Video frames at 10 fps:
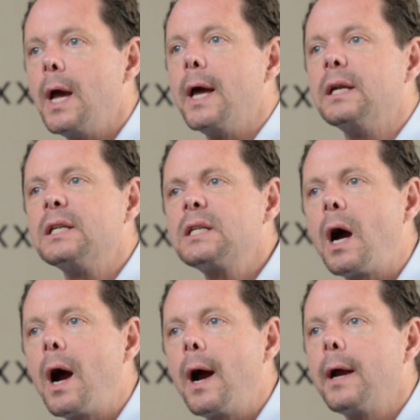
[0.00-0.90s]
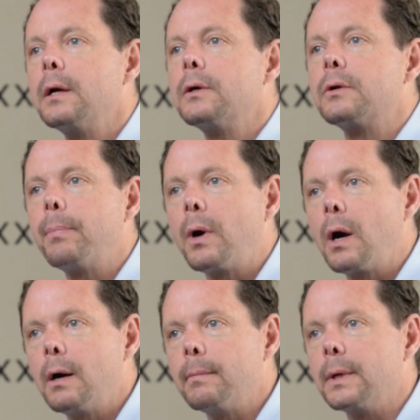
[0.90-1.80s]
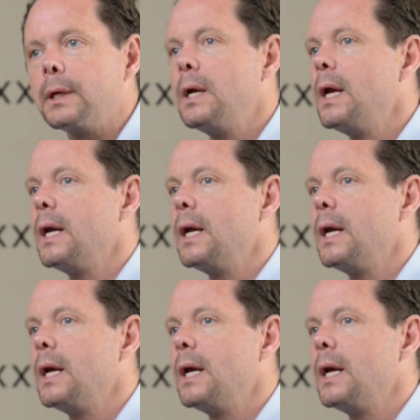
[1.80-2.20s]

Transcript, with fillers: an entire department,